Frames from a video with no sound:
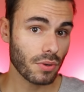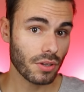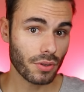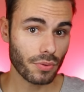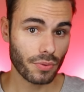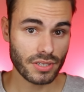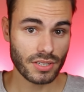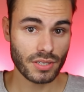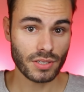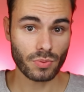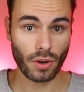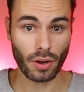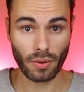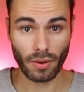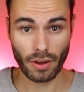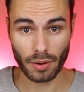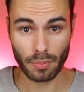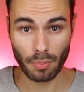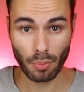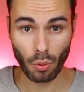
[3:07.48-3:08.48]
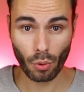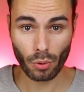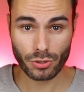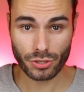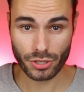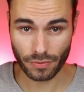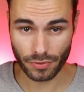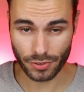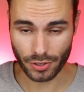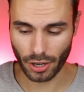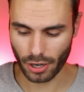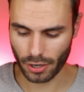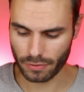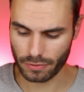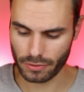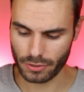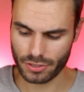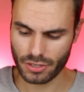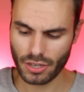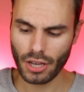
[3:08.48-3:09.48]
one of the reasons why a lot of portrait
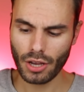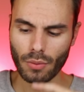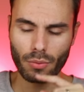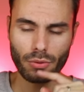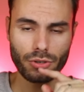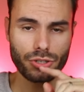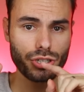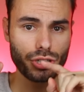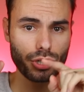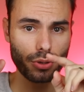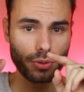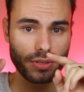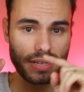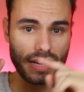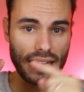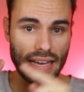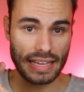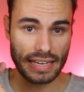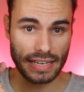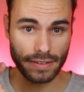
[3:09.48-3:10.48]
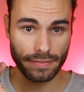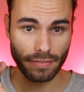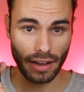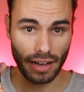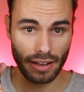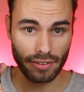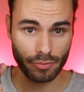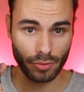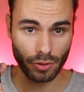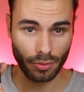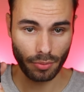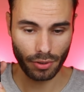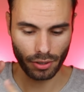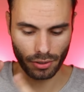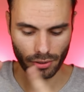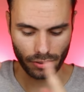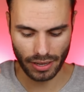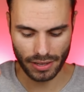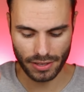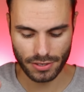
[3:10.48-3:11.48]
photographers would choose an
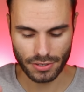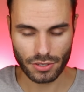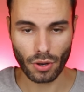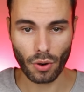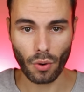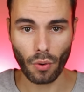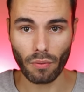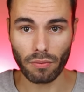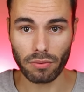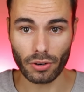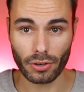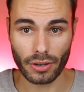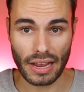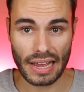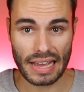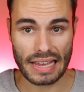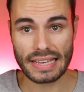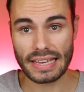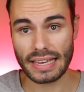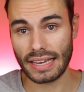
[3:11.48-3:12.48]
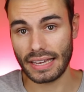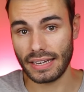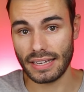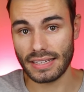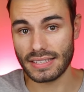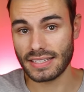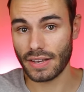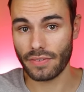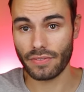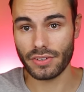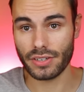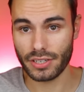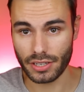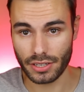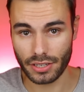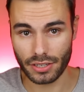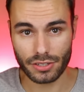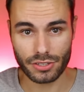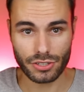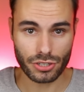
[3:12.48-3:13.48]
85mm lens over a Canon
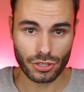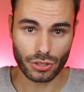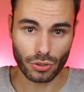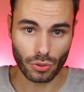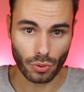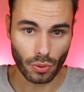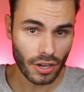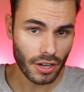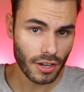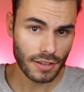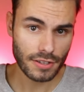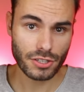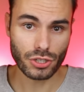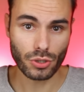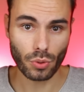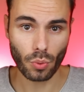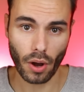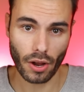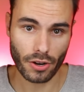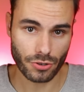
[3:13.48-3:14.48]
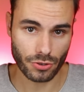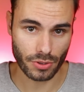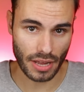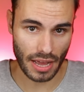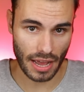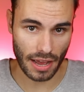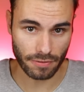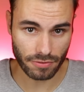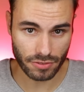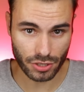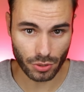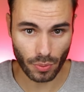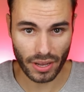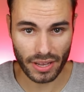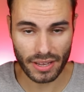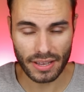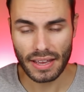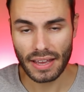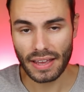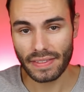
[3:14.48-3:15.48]
7D to 200 f2.8.